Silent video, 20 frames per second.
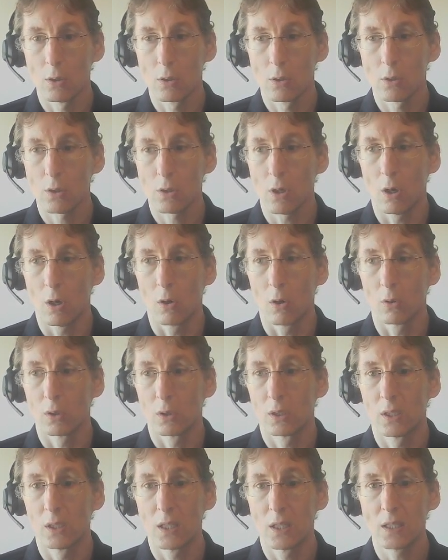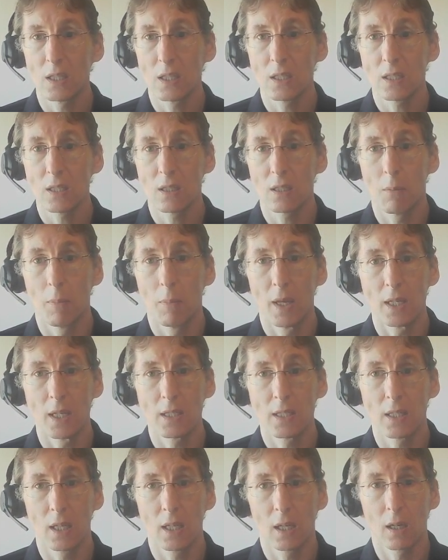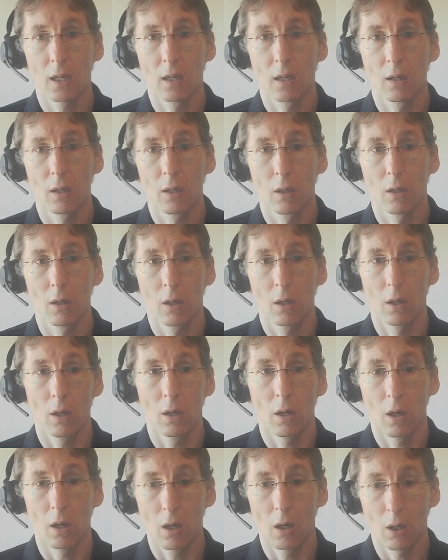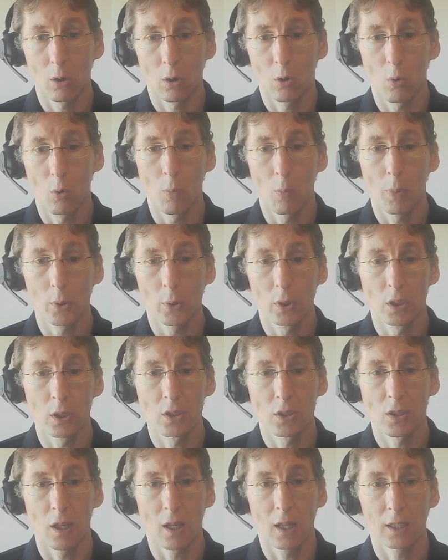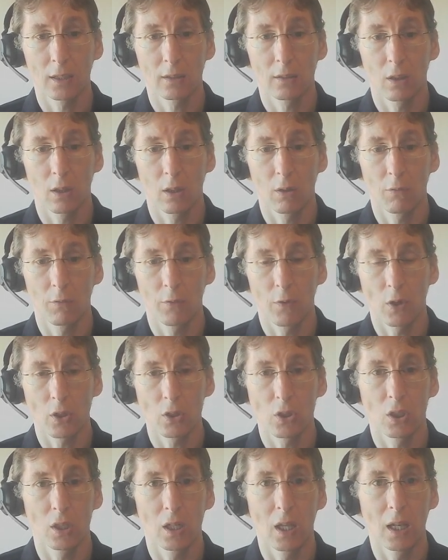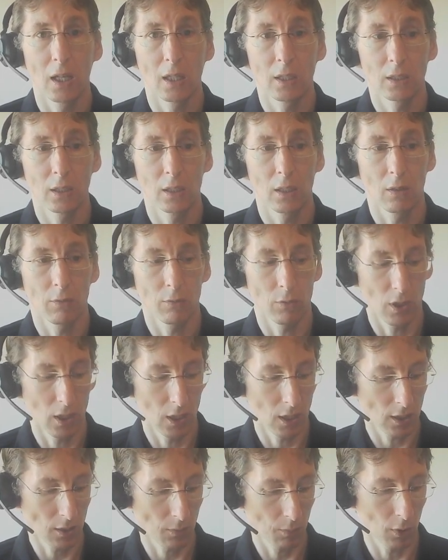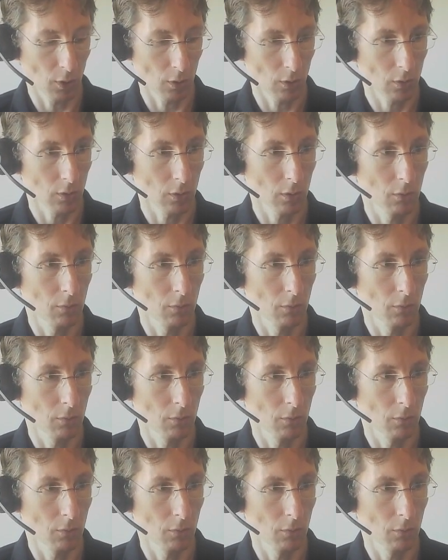So this is the basic component selector functionality of REDEXPERT.